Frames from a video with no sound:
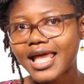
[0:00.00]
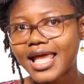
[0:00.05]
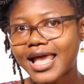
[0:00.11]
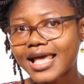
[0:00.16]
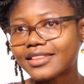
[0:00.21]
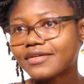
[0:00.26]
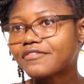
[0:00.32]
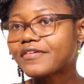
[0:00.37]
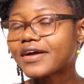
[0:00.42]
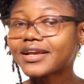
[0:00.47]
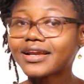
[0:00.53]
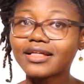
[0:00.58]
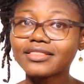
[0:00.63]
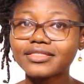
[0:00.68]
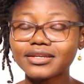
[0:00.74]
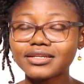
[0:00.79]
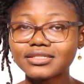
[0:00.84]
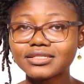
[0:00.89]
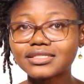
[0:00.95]
And the final
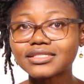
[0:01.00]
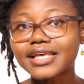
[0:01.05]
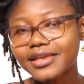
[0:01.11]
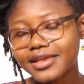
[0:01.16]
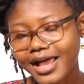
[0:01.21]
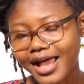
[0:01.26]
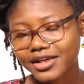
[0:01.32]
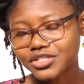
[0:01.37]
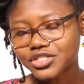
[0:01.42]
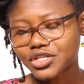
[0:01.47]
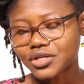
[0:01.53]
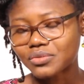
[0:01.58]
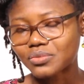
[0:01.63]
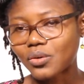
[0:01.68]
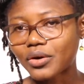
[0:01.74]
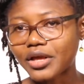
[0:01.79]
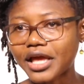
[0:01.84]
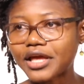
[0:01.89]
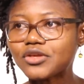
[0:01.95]
thing is take action,
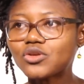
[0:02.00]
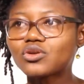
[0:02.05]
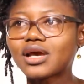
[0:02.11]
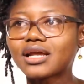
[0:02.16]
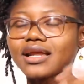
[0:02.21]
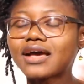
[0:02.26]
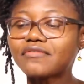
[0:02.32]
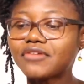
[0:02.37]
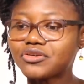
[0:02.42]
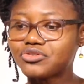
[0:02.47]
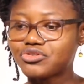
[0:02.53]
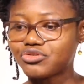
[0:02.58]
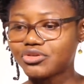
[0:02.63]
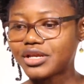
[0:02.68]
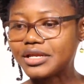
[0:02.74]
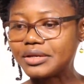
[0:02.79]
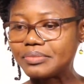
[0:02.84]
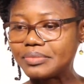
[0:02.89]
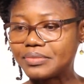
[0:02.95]
okay? You can have a
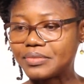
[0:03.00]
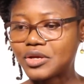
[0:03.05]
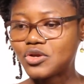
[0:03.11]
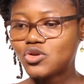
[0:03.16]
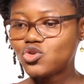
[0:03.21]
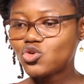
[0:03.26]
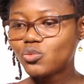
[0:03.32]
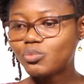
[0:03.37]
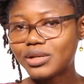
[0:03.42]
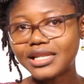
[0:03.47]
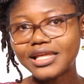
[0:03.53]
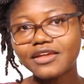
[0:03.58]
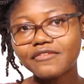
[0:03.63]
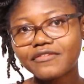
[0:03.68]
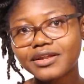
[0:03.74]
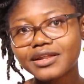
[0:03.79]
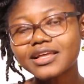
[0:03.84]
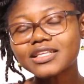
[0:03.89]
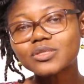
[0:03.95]
dream, you believe
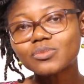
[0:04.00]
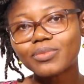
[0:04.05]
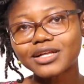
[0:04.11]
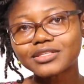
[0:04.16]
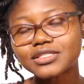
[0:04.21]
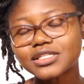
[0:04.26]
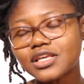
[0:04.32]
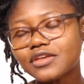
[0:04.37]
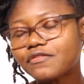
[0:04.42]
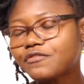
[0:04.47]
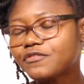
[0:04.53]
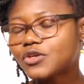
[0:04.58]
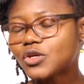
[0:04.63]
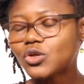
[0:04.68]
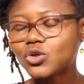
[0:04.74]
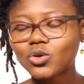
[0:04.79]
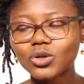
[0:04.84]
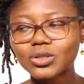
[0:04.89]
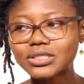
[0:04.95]
in it, but if you
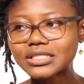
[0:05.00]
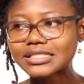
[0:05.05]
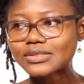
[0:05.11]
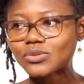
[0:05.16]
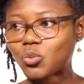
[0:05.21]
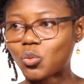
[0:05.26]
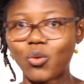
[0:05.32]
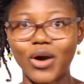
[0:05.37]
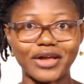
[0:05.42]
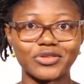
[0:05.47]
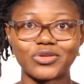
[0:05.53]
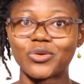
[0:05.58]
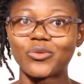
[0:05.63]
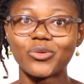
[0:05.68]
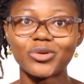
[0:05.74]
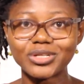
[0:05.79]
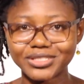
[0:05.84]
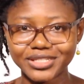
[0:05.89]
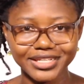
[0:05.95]
don't work
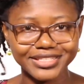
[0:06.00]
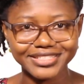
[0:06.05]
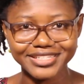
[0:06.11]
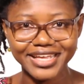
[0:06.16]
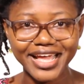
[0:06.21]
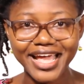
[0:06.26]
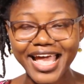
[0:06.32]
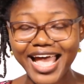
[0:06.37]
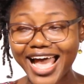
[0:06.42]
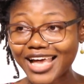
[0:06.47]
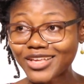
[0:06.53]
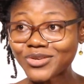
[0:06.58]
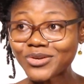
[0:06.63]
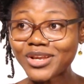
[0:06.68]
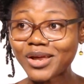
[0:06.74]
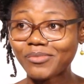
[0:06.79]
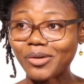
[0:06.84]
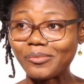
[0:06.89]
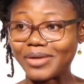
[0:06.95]
towards it. I
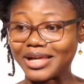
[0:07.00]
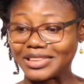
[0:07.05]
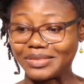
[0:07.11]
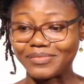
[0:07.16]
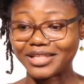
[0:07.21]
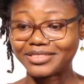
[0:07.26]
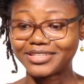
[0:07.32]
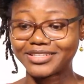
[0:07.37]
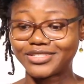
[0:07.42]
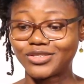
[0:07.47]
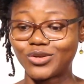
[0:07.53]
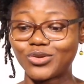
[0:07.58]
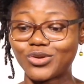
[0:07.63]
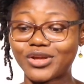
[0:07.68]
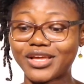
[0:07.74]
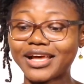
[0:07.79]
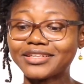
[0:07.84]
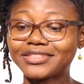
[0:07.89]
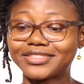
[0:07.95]
talked about mathematics. You
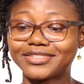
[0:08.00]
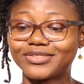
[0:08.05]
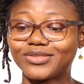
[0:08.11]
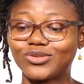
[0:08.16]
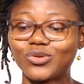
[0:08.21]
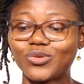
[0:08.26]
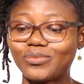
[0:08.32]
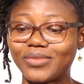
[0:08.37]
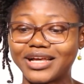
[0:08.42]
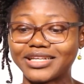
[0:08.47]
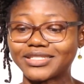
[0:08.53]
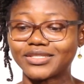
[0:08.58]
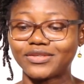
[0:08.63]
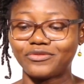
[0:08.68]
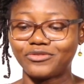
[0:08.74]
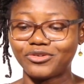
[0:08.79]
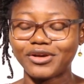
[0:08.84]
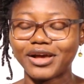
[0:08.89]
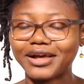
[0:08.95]
can't do maths
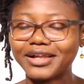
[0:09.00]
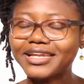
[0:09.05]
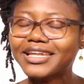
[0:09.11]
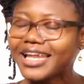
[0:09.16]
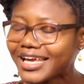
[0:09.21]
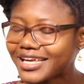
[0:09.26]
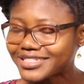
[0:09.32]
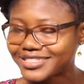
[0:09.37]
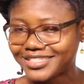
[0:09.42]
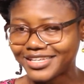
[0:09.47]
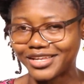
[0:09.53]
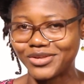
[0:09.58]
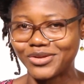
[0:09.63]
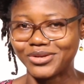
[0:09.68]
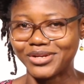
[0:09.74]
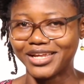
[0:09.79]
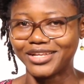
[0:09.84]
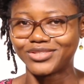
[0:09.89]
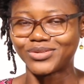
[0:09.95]
if you are lazy. You
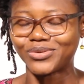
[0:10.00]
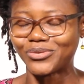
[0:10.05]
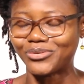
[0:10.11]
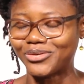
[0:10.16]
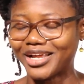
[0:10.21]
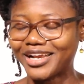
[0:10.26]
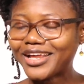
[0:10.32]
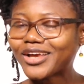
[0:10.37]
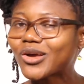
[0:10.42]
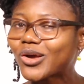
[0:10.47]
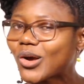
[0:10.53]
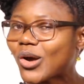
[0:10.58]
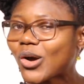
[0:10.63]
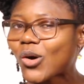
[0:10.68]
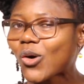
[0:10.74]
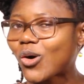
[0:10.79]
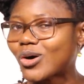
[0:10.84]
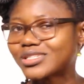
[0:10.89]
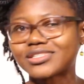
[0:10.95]
need to really
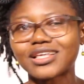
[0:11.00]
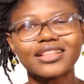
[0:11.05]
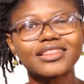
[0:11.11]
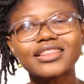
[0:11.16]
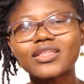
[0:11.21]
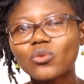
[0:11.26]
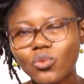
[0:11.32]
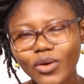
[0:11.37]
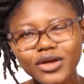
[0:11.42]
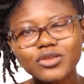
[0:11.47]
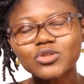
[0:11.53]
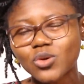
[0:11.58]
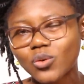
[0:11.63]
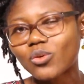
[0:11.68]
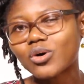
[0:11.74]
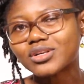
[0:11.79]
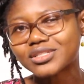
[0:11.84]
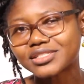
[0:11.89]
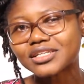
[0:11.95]
constantly work
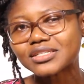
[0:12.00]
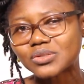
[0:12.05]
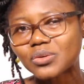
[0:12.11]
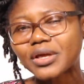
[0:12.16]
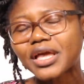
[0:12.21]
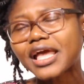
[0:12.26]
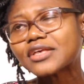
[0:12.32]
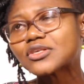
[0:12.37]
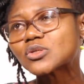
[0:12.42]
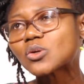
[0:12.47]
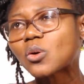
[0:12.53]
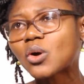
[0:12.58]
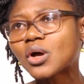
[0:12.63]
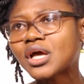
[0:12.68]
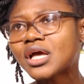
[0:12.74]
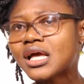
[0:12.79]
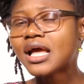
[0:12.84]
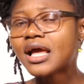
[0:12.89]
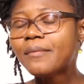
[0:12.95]
towards it, okay? So
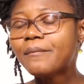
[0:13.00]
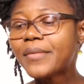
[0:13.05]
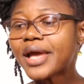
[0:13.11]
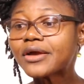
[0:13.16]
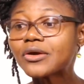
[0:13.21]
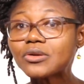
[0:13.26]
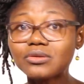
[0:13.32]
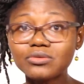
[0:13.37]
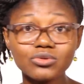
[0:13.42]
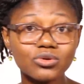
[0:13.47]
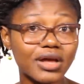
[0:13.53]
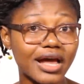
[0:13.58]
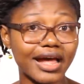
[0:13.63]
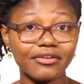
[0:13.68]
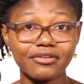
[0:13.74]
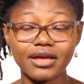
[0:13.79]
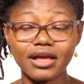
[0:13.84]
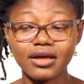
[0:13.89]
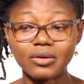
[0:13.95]
make
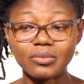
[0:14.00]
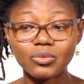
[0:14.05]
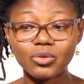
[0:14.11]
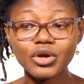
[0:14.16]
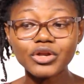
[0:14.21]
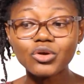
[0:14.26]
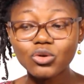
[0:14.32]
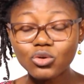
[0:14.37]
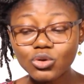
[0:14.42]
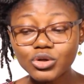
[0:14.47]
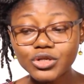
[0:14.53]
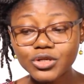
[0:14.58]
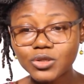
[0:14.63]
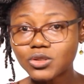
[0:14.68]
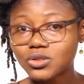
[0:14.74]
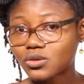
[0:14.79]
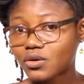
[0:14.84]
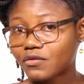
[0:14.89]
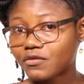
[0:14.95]
good
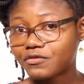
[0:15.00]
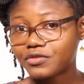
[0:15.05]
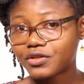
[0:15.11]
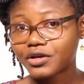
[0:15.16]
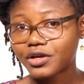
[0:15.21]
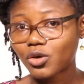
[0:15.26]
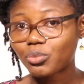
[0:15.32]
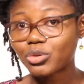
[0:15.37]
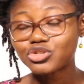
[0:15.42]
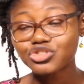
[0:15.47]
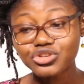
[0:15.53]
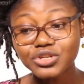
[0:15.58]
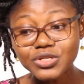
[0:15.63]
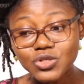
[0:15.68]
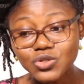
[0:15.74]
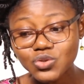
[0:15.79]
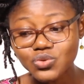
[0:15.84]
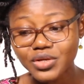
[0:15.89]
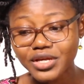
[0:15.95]
use of the
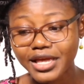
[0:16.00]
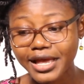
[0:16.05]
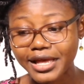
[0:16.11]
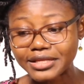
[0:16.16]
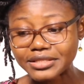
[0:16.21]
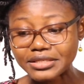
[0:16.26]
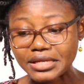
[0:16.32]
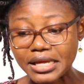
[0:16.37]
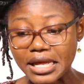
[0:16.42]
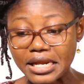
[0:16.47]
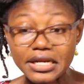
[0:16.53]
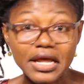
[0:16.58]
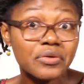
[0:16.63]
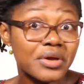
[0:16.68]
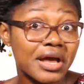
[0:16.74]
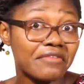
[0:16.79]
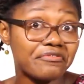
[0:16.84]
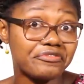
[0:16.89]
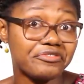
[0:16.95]
opportunities you get. Now
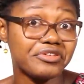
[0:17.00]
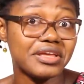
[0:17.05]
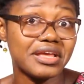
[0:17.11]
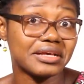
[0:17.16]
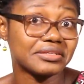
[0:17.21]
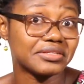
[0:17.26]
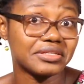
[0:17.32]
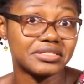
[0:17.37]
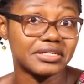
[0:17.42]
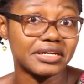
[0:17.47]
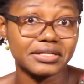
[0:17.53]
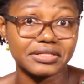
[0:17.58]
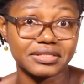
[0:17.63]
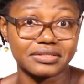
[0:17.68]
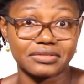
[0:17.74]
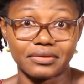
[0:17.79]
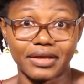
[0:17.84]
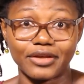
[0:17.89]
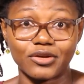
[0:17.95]
you have free
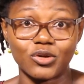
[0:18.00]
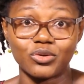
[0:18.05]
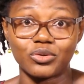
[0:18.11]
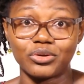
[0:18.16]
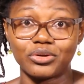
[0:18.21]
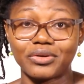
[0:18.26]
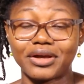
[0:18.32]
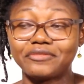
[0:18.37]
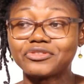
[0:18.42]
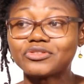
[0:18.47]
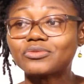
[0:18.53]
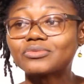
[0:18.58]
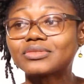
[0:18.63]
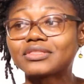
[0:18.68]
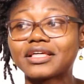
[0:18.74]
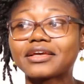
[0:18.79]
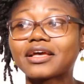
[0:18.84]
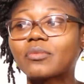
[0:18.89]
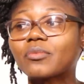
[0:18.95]
SHS. Like, you don't even have to
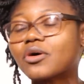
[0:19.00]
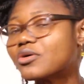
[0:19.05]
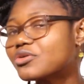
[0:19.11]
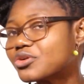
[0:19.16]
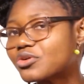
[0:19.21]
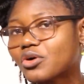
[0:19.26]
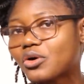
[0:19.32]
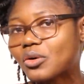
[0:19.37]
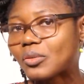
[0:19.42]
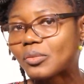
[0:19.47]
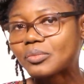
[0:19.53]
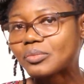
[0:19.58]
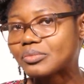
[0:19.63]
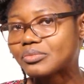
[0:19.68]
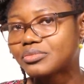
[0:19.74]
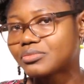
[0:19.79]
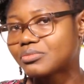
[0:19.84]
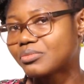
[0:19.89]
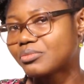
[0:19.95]
think about
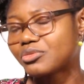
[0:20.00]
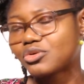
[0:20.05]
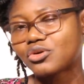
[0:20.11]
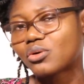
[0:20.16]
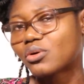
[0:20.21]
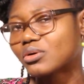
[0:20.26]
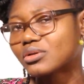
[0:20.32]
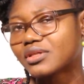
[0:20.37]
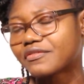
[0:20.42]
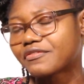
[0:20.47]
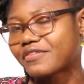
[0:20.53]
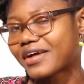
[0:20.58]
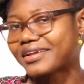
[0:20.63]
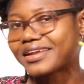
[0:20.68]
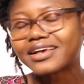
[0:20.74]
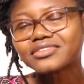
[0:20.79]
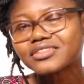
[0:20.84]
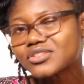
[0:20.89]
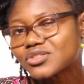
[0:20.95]
the
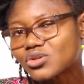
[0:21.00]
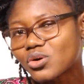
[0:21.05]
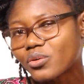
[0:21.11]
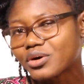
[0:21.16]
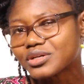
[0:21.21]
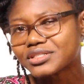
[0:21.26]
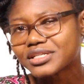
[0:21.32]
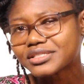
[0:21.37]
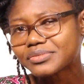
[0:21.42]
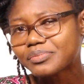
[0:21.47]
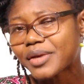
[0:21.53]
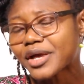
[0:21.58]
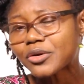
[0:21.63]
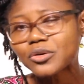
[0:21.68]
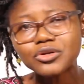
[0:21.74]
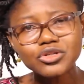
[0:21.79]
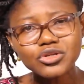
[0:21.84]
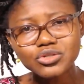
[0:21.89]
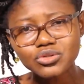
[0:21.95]
finances towards it. Make
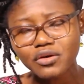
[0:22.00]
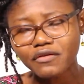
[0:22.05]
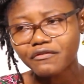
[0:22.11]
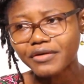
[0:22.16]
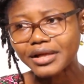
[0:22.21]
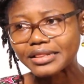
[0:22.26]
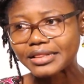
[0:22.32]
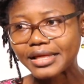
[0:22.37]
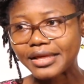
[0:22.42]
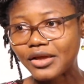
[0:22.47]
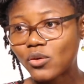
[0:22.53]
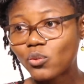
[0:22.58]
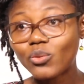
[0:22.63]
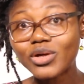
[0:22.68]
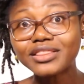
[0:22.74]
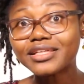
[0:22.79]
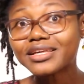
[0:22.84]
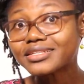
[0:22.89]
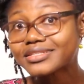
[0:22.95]
good use of it.
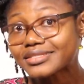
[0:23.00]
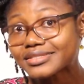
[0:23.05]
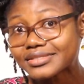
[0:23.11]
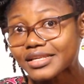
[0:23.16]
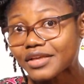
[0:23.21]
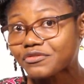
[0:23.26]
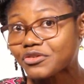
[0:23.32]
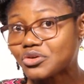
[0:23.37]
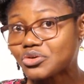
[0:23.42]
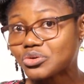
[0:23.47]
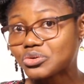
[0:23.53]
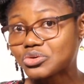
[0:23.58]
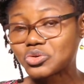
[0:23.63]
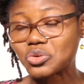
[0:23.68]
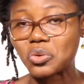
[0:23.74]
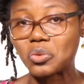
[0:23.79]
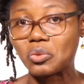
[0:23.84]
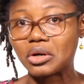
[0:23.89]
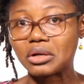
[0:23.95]
With this, if you do
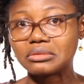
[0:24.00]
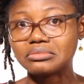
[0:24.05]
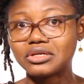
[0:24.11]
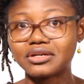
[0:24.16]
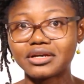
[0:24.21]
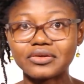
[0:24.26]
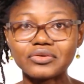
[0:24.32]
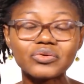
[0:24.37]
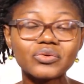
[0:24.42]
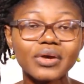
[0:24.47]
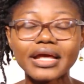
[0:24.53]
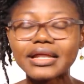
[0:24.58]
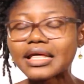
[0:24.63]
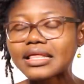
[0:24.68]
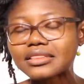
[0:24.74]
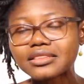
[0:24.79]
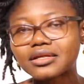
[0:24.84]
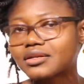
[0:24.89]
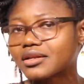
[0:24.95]
so well, you can do
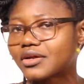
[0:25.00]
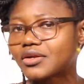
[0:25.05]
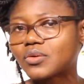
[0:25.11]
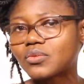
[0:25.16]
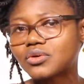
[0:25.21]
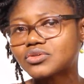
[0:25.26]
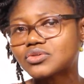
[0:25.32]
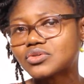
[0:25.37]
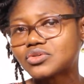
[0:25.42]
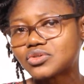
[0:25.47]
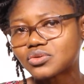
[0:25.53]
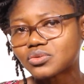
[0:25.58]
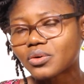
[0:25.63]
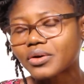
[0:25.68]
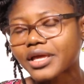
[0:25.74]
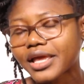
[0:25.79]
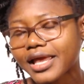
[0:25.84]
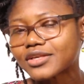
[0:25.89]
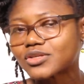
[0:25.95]
anything that you want to do,
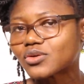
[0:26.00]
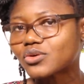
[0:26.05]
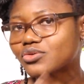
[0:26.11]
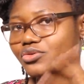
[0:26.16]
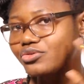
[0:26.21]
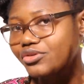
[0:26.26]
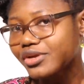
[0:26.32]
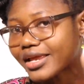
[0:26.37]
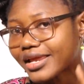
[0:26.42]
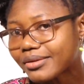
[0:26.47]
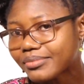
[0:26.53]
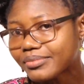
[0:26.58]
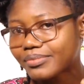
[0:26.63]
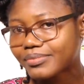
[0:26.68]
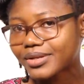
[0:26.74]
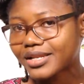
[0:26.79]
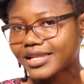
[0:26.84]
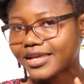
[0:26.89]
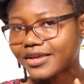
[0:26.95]
okay? So dream,
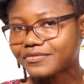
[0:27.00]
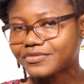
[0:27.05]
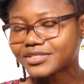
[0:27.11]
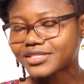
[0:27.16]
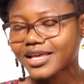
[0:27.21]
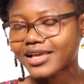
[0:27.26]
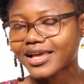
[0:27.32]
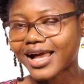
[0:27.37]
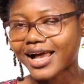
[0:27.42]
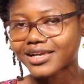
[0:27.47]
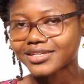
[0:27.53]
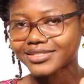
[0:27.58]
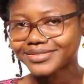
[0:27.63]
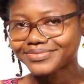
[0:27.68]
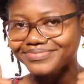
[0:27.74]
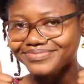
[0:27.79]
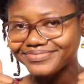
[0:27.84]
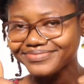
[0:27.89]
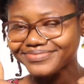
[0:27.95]
believe, take action.